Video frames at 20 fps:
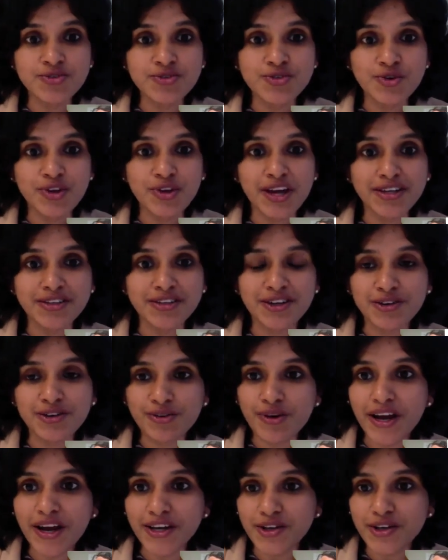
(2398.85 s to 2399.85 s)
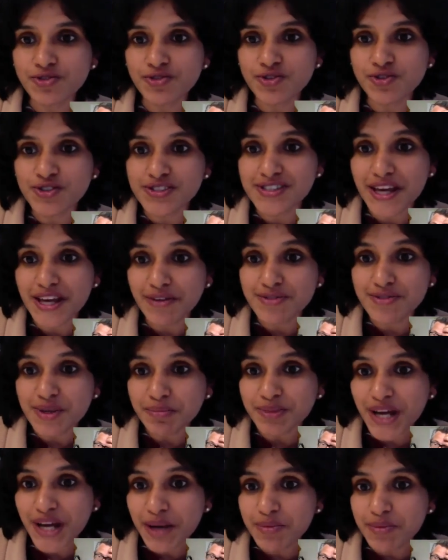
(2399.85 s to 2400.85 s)
so that I can just save some
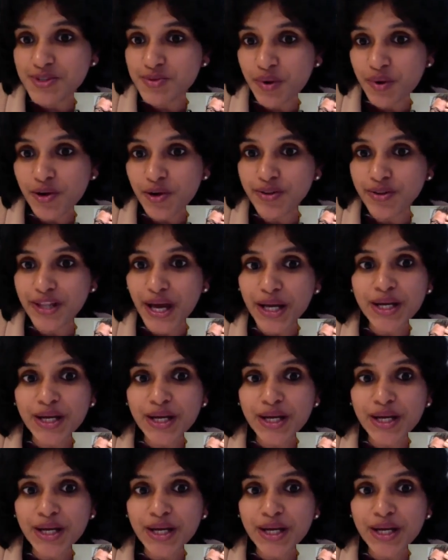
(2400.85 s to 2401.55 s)
time as well on that.